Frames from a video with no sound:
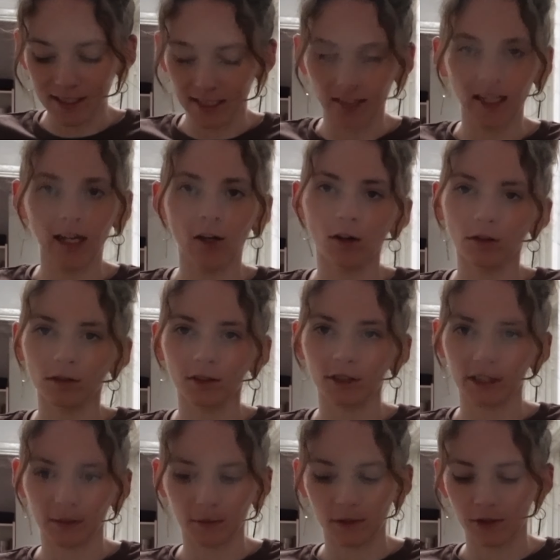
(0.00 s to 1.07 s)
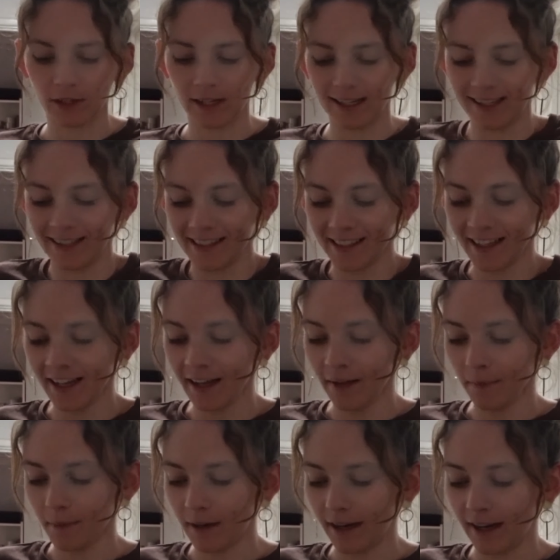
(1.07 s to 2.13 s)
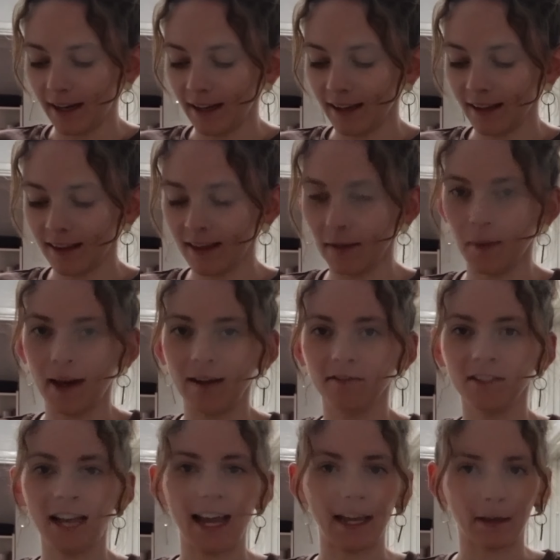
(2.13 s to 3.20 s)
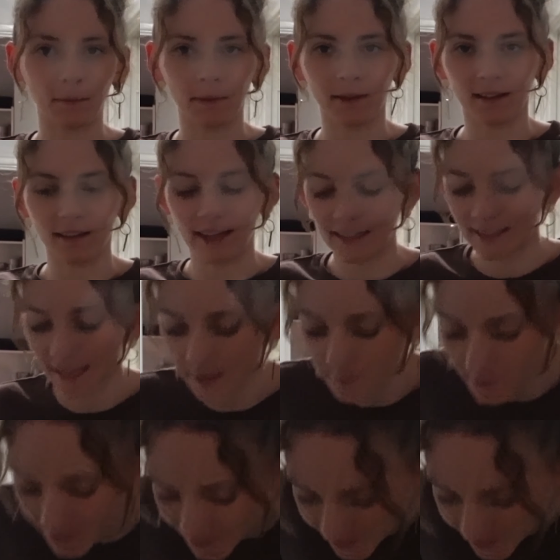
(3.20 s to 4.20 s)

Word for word: tell how old a Christmas tree is by the amount of tape that like tapes it